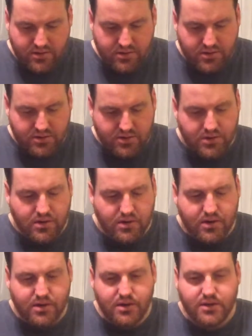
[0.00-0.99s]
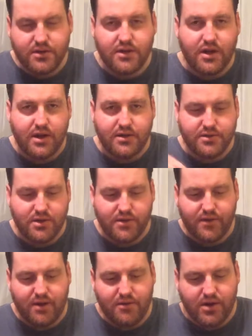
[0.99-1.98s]
So just a hook on the line, that's all
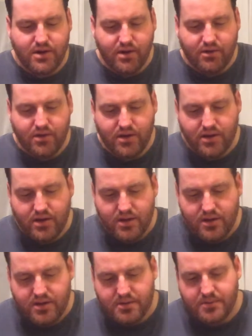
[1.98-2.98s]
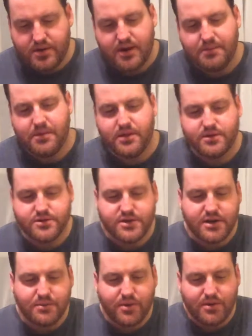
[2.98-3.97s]
I've got right now. Then I'm going to take my little
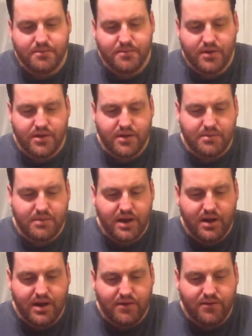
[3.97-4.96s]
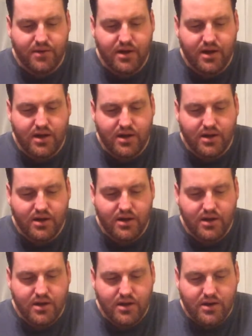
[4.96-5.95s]
stick worm, and then about halfway
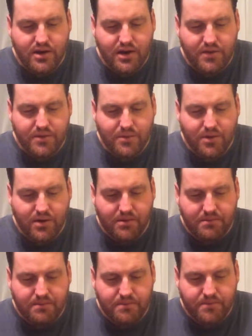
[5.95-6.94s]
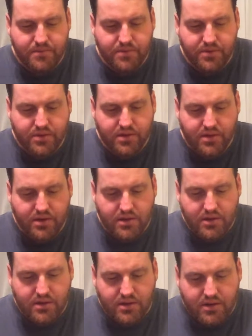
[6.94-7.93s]
down the worm,
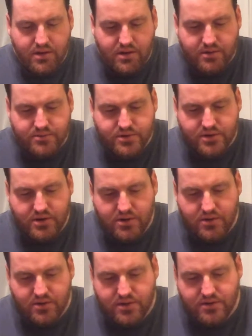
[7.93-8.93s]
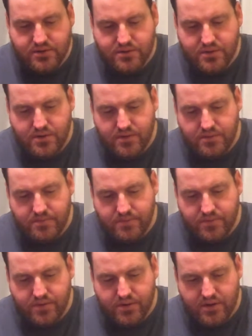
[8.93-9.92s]
I'm just going to hook this through
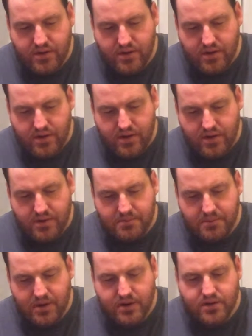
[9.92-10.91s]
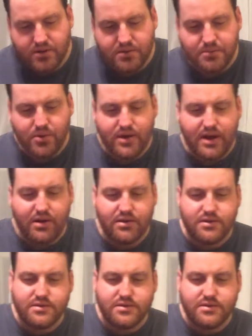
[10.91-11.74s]
and bring the hook point out.